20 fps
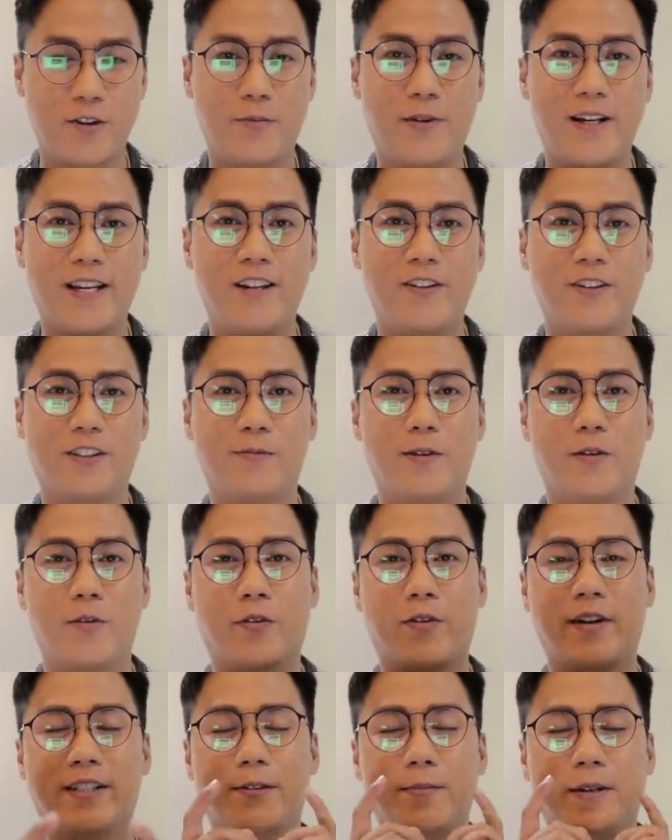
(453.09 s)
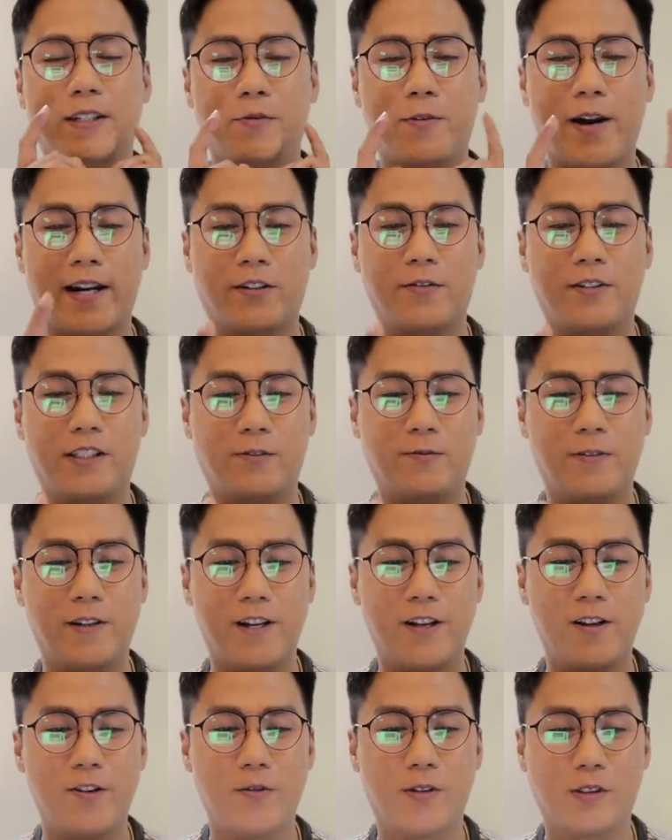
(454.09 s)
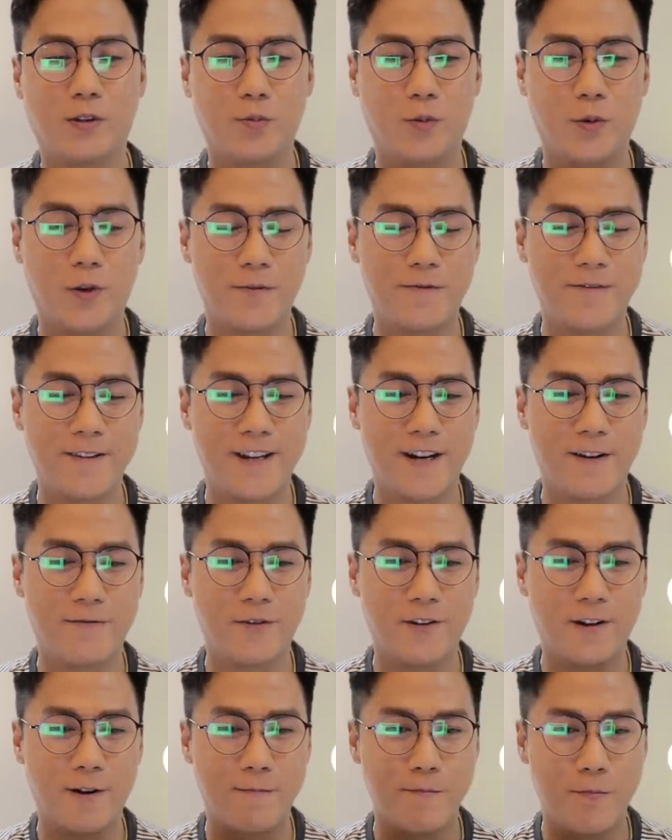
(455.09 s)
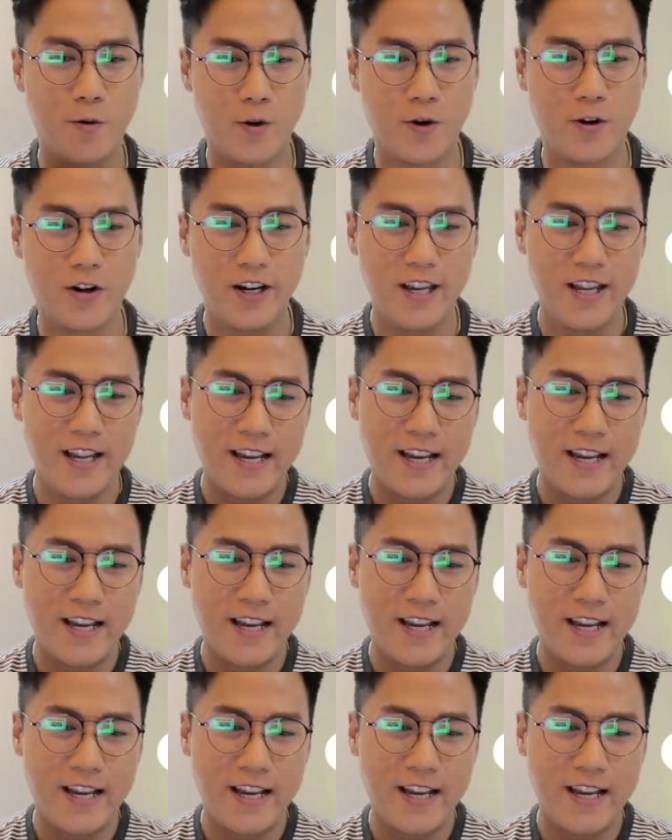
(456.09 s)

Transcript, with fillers: everybody who's been requesting me to react to this video. It was worth it. If you got more,